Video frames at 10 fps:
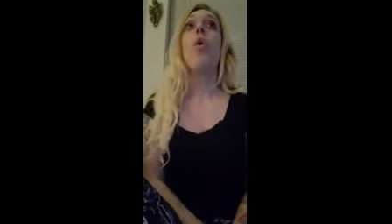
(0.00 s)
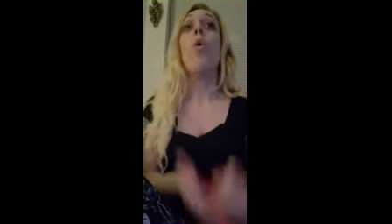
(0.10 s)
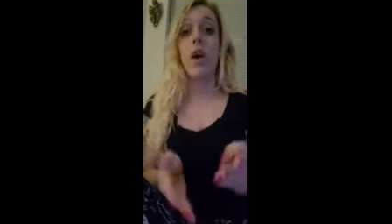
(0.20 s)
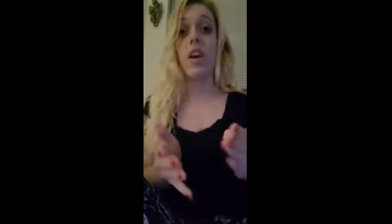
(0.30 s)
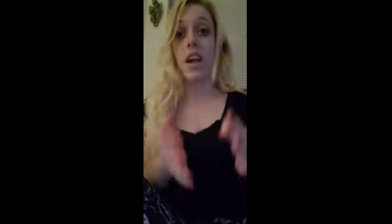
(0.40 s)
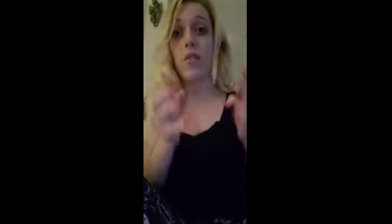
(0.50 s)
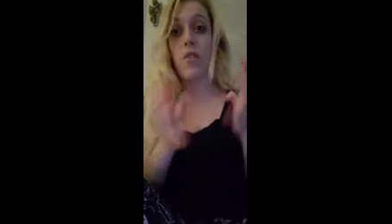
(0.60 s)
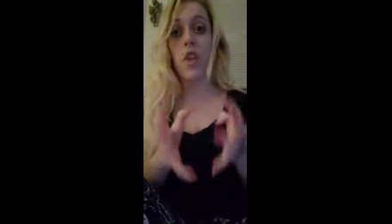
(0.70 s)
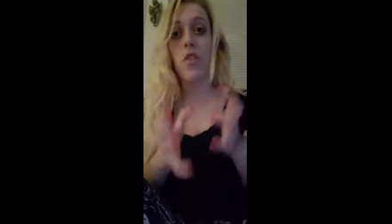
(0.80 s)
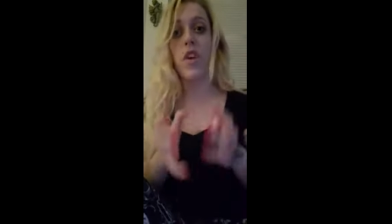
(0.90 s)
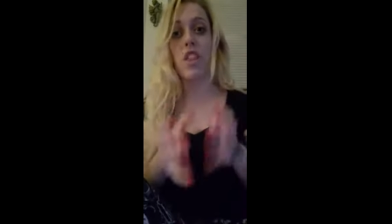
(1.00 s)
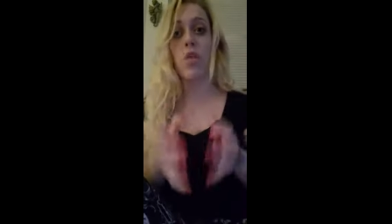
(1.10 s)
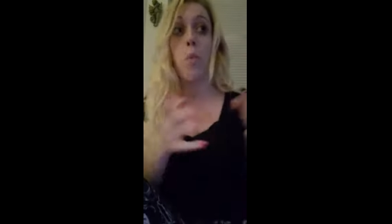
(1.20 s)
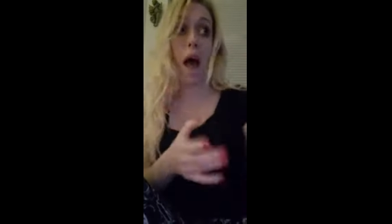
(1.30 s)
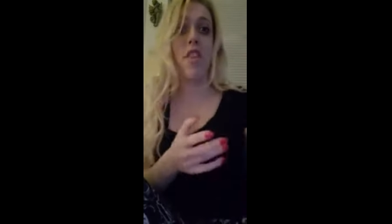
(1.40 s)
Or for the
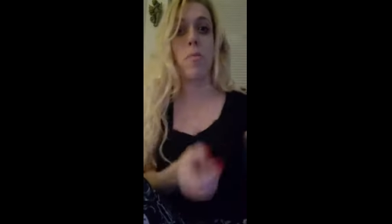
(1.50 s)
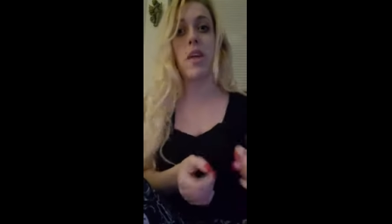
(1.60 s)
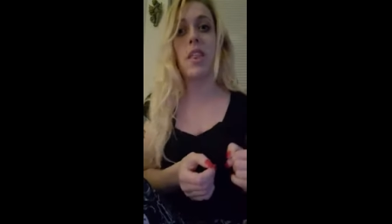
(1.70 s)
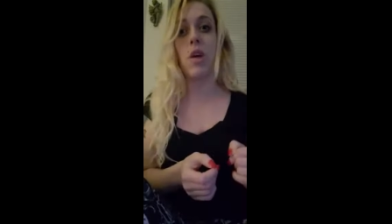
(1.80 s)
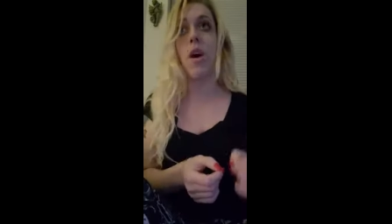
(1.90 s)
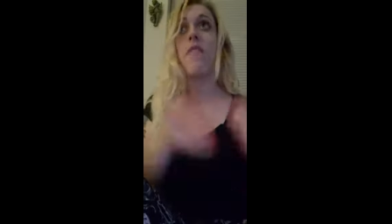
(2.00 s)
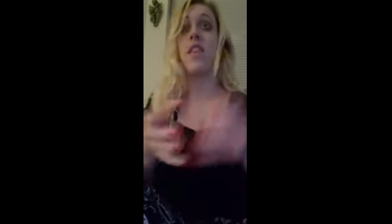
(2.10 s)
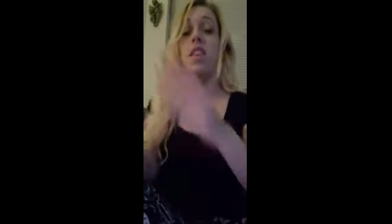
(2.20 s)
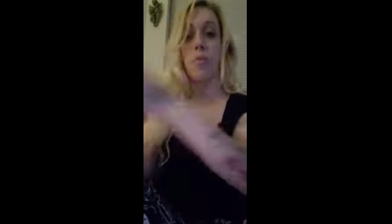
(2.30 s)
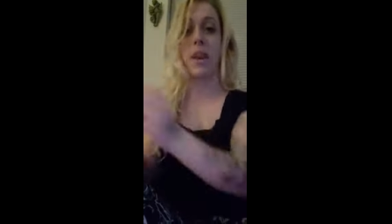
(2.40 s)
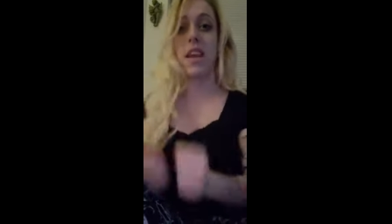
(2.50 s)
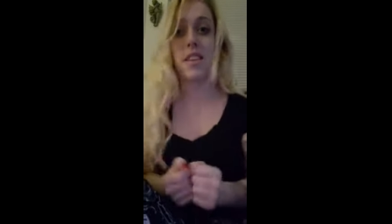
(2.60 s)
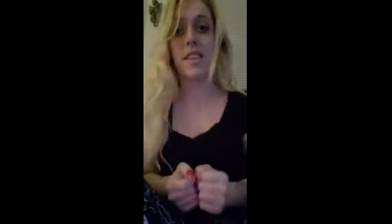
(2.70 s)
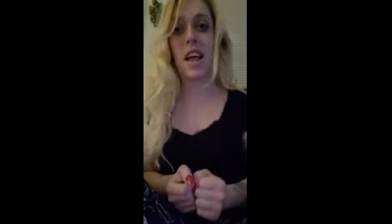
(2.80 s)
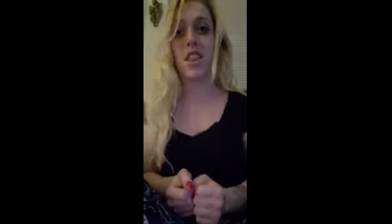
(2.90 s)
reason why they're pissing you off and then somebody
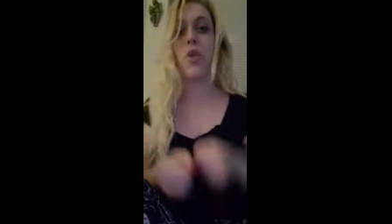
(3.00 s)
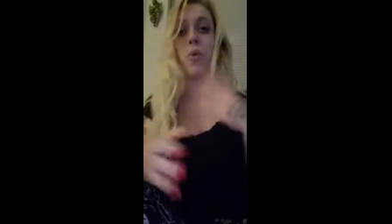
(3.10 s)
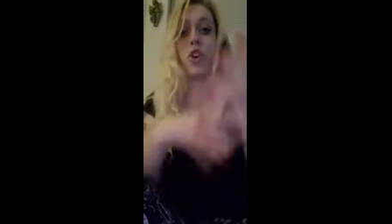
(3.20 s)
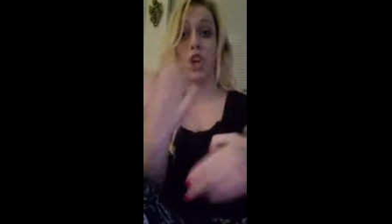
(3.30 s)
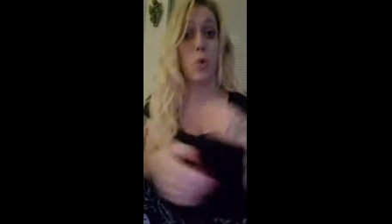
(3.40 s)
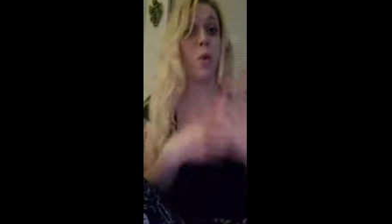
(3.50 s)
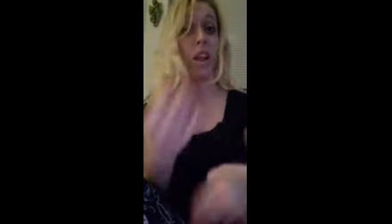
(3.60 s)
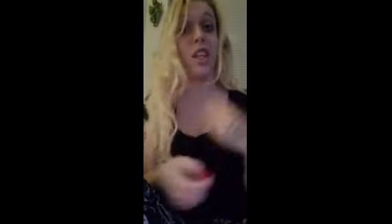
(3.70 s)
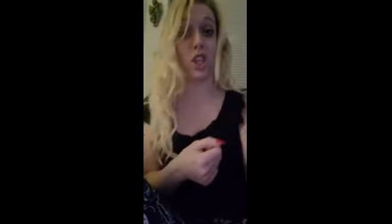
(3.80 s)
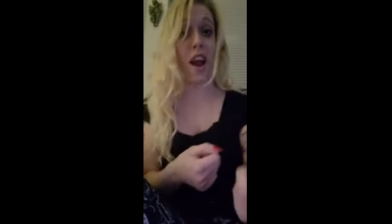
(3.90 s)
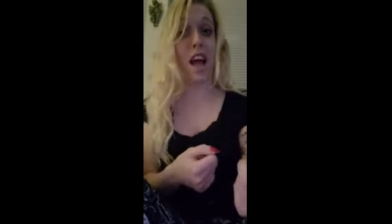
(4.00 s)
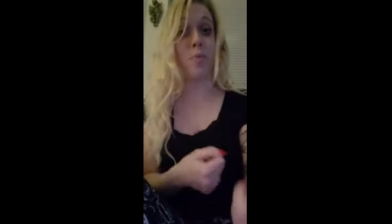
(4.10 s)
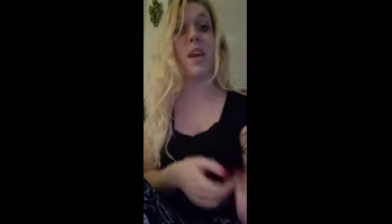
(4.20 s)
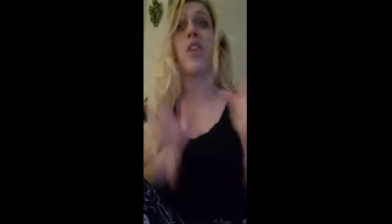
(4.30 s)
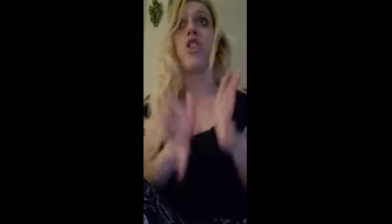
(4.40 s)
else does it, which you will attract
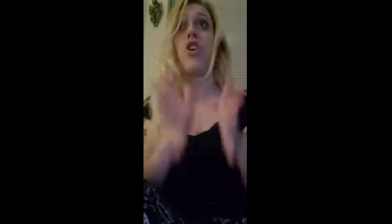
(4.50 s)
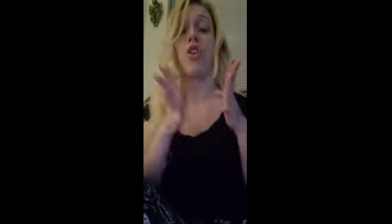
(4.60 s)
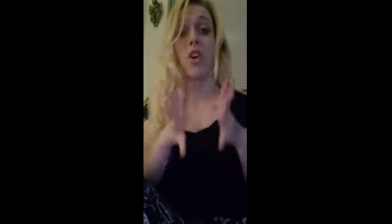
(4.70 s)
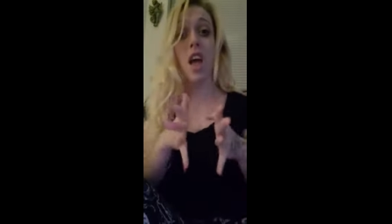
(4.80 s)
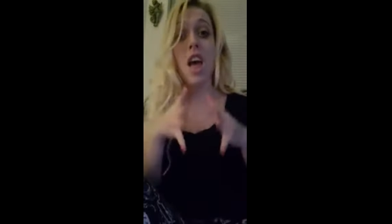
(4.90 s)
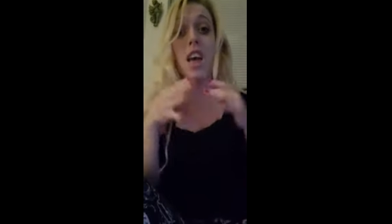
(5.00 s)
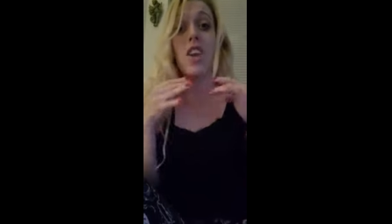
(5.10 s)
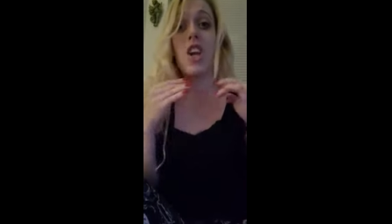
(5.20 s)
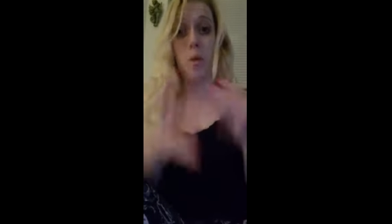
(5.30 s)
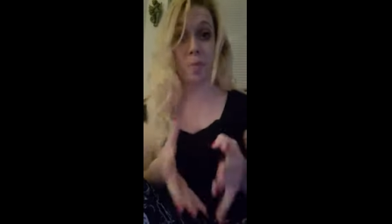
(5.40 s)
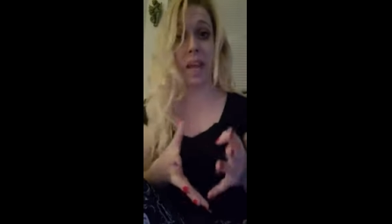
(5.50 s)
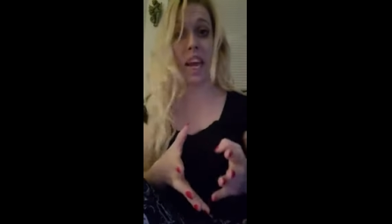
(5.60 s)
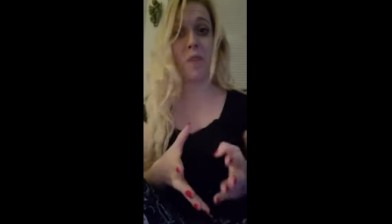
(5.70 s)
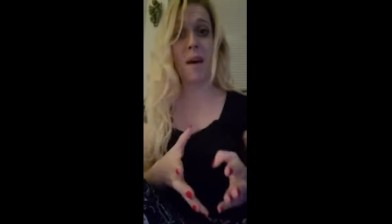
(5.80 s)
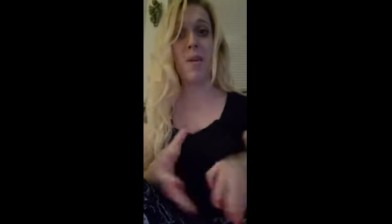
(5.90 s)
because you're
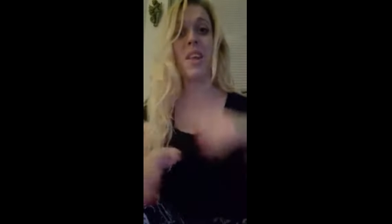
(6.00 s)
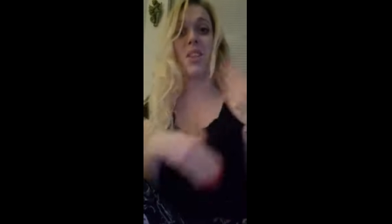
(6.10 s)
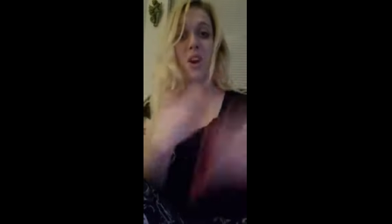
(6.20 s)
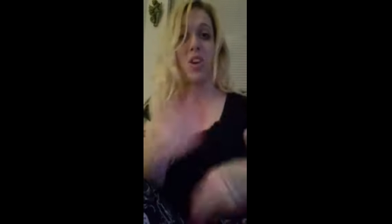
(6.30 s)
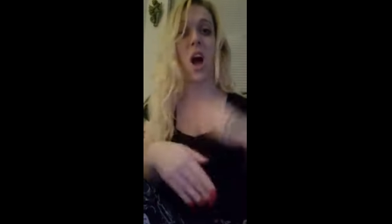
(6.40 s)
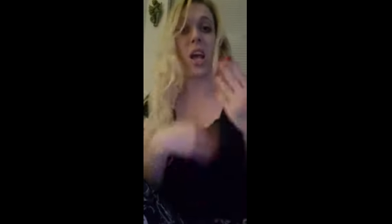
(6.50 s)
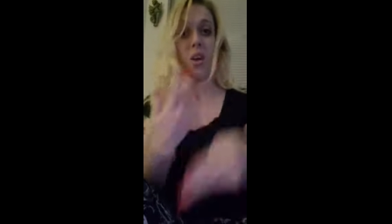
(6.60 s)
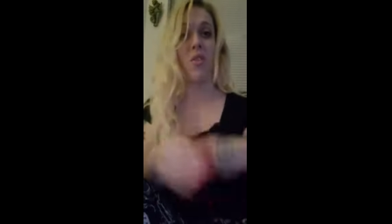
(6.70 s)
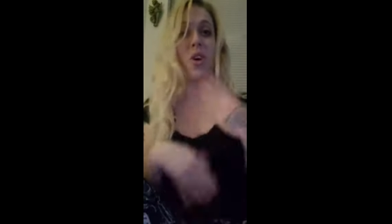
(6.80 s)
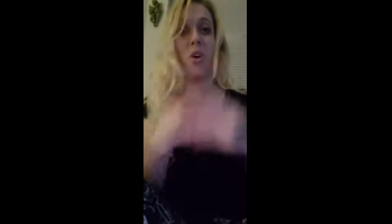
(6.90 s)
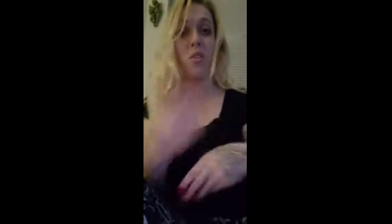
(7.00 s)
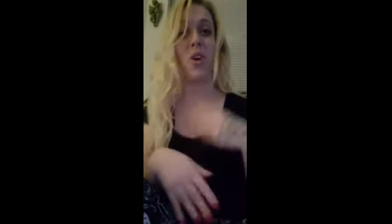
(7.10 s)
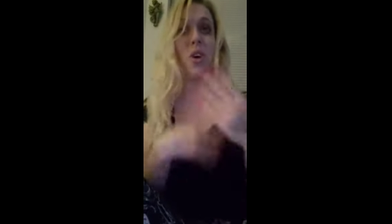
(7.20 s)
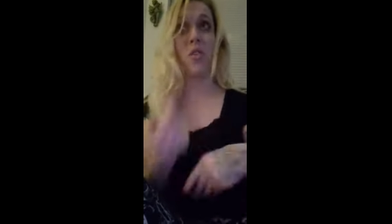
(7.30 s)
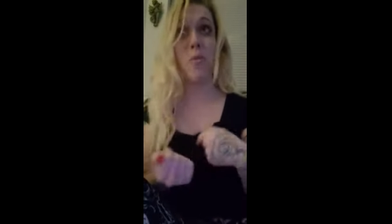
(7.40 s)
complaining about it. So you're talking over and over
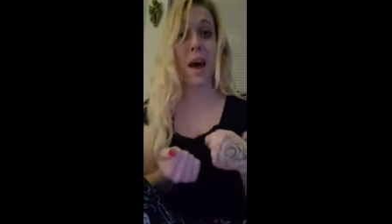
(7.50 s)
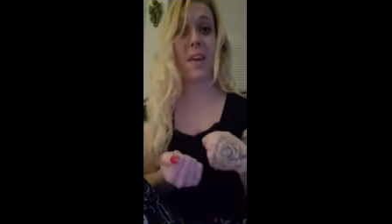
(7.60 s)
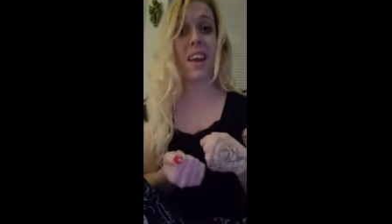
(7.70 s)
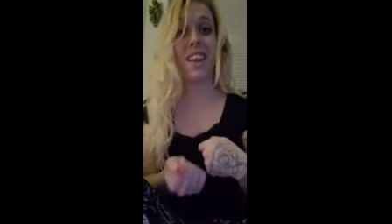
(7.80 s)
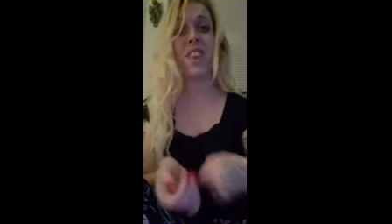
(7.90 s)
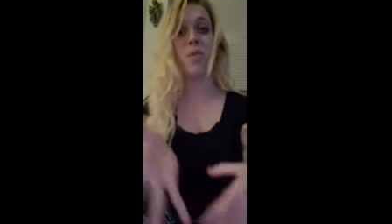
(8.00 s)
and over about it.